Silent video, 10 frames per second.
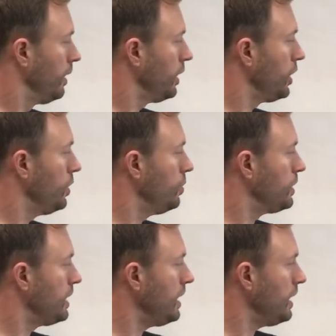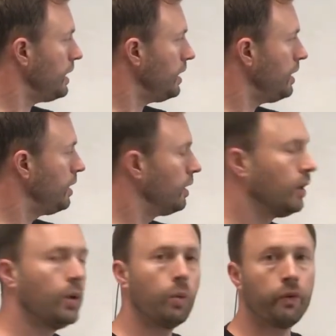QT
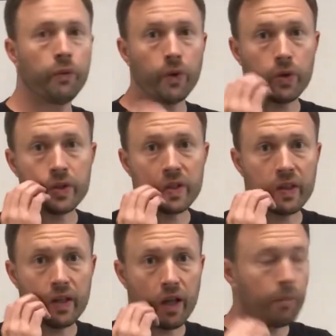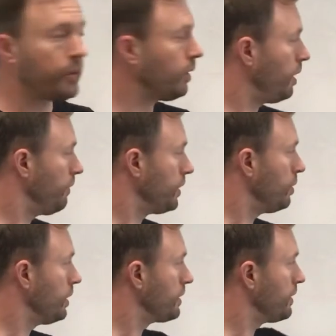refers to the number of
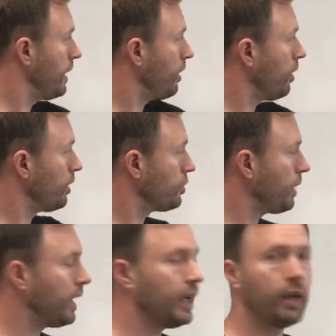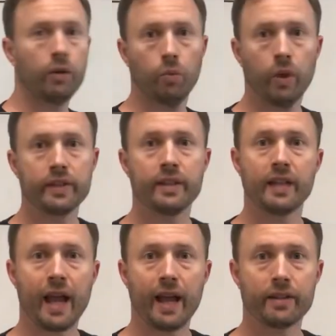units that are trading once the
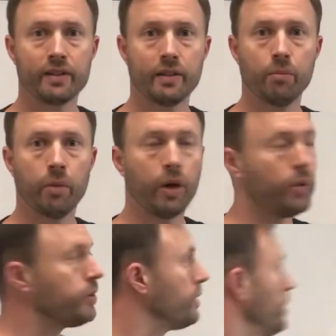tax is imposed.